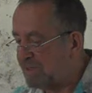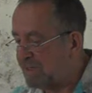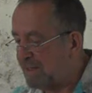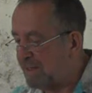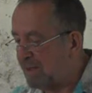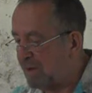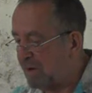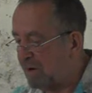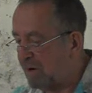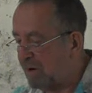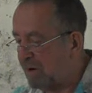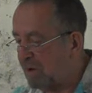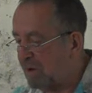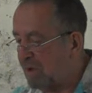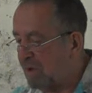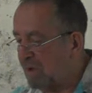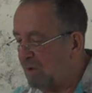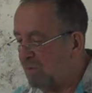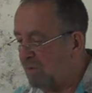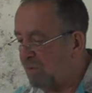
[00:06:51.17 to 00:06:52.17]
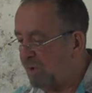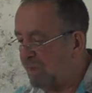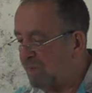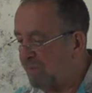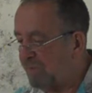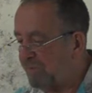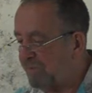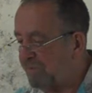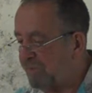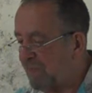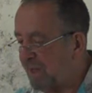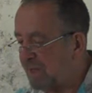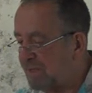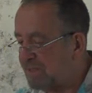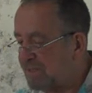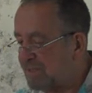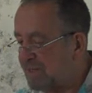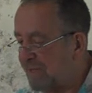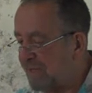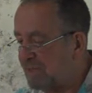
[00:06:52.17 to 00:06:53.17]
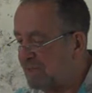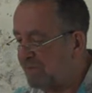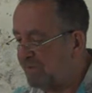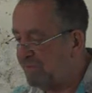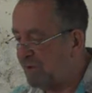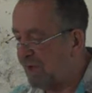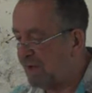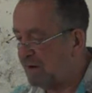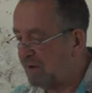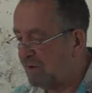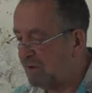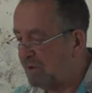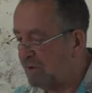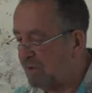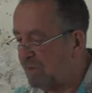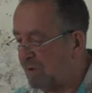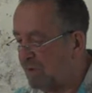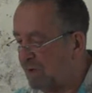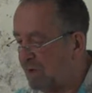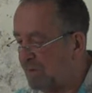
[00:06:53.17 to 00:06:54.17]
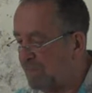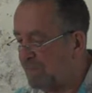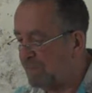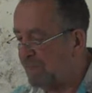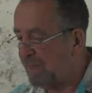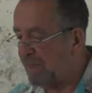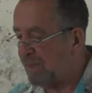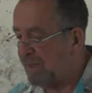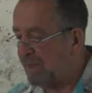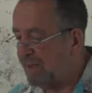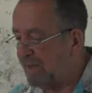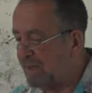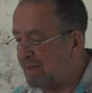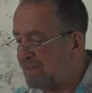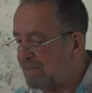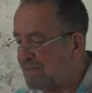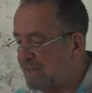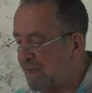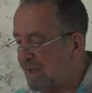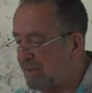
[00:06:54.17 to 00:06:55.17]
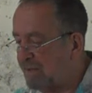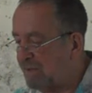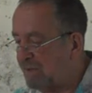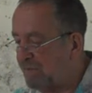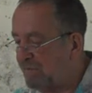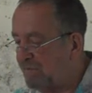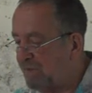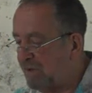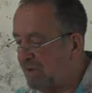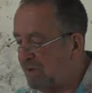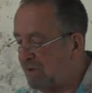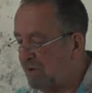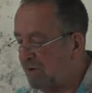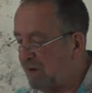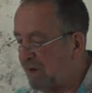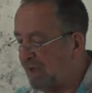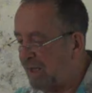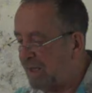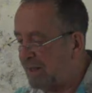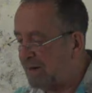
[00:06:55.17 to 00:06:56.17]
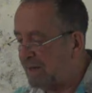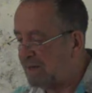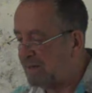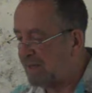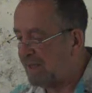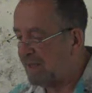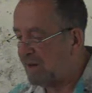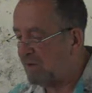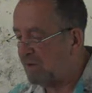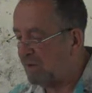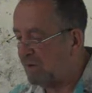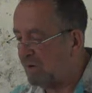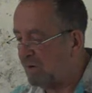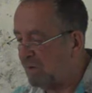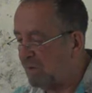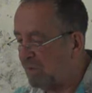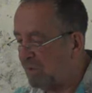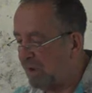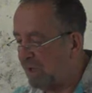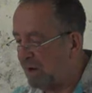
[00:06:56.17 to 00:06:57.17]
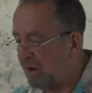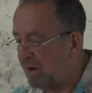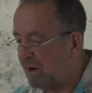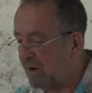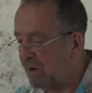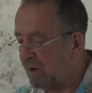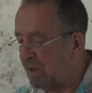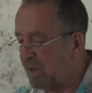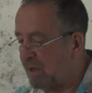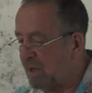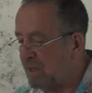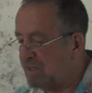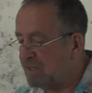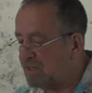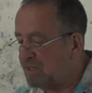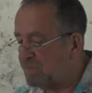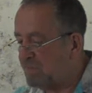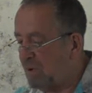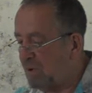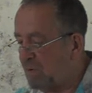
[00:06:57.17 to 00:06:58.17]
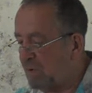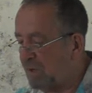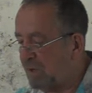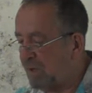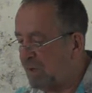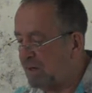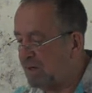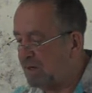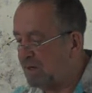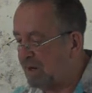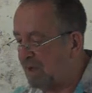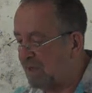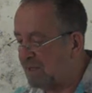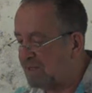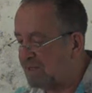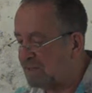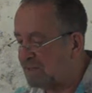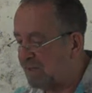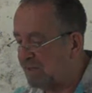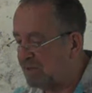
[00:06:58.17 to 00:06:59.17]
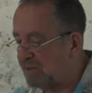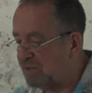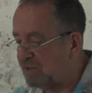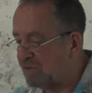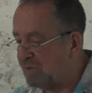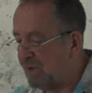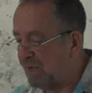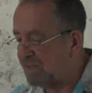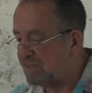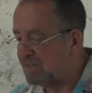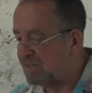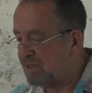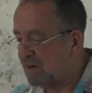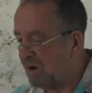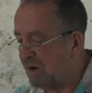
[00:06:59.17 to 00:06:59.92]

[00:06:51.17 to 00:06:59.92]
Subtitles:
You see, we all dwell in a movie that is not the same and cannot, will not ever excel. Whatever it is the camera's on.